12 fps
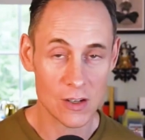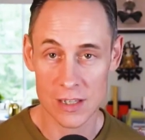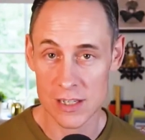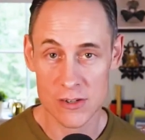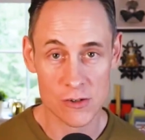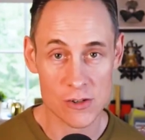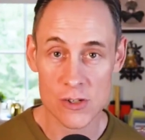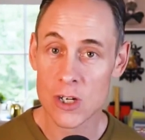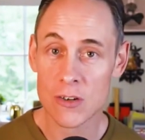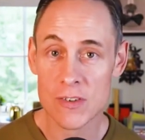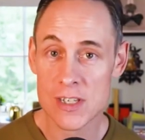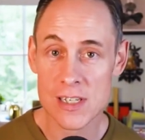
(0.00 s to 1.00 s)
you can list your
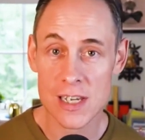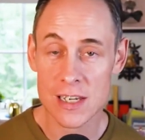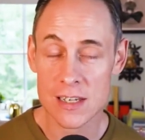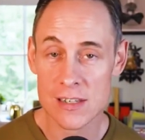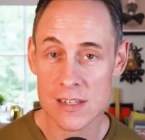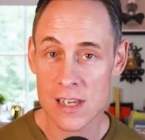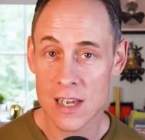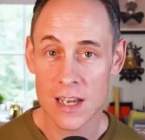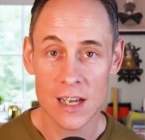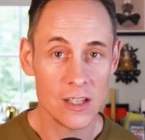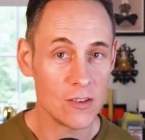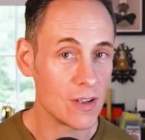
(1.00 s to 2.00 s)
services,
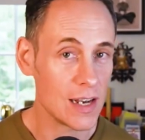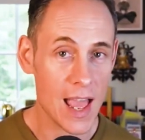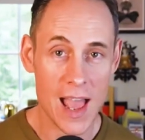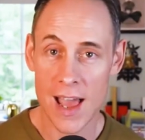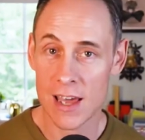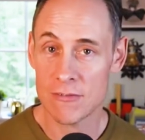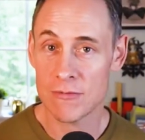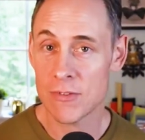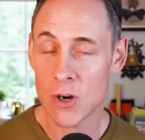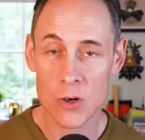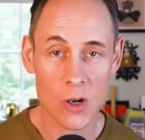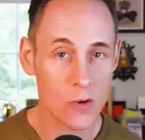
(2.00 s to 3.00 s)
you can add
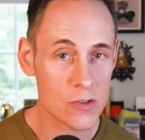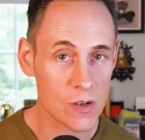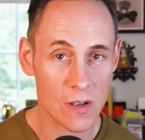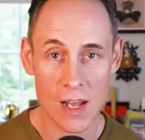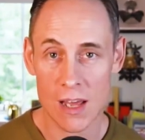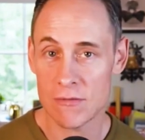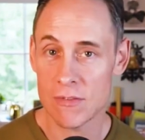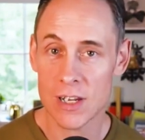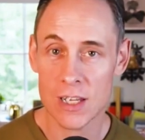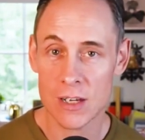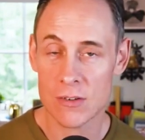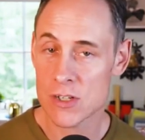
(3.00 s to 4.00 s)
photos, you can add
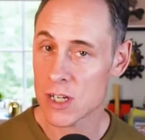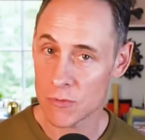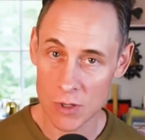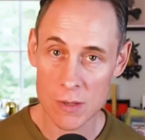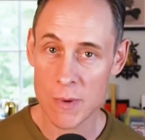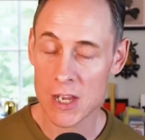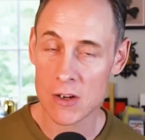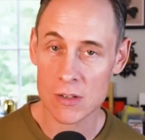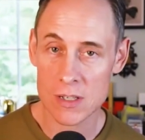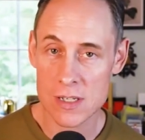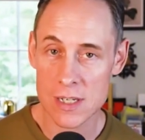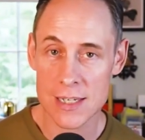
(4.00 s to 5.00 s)
videos, you can really make your
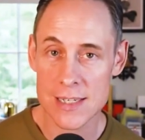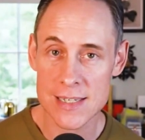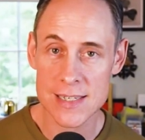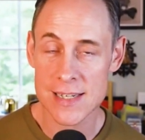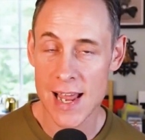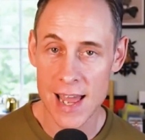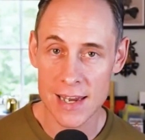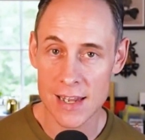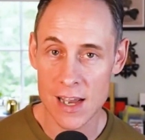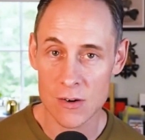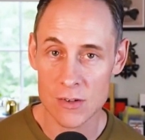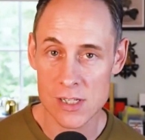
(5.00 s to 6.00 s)
listing
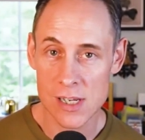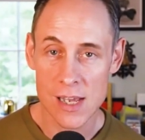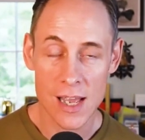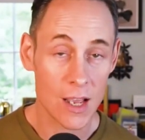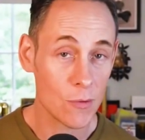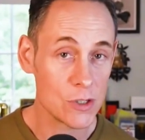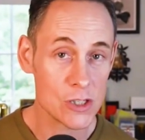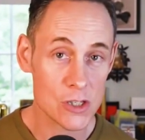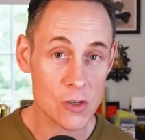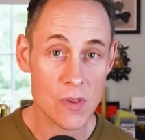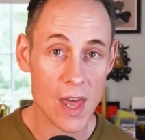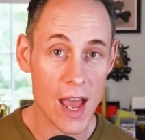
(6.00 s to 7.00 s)
stand out. And when you
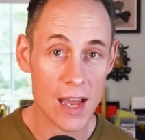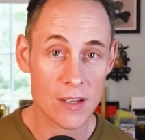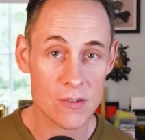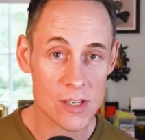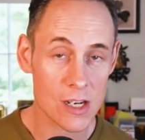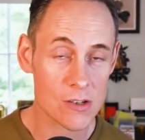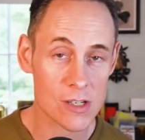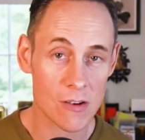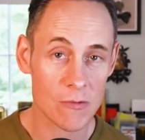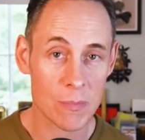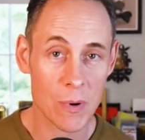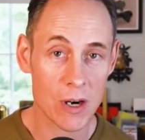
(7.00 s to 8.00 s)
do that, you set
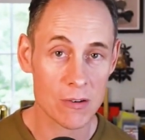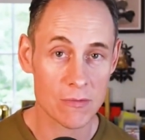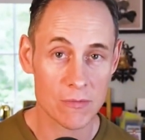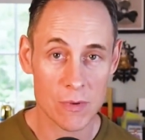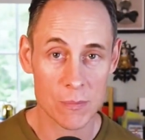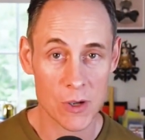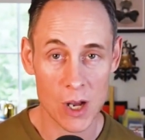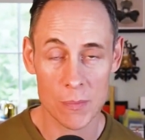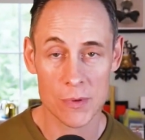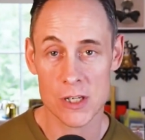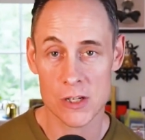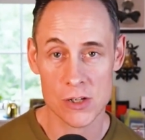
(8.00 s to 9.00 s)
yourself apart from the
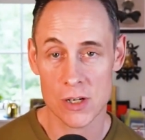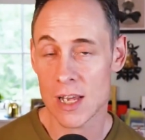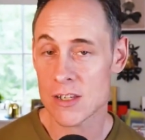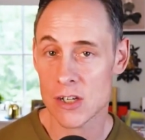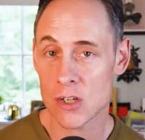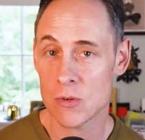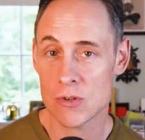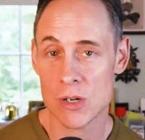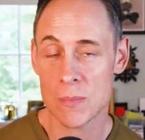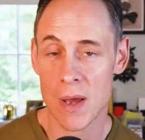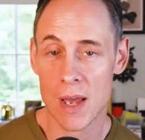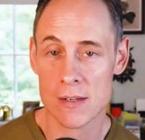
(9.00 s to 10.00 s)
competition. It has a huge
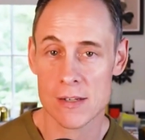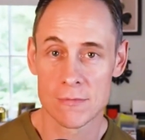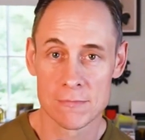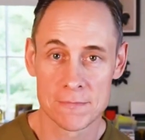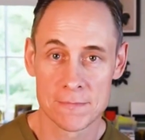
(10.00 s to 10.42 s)
impact.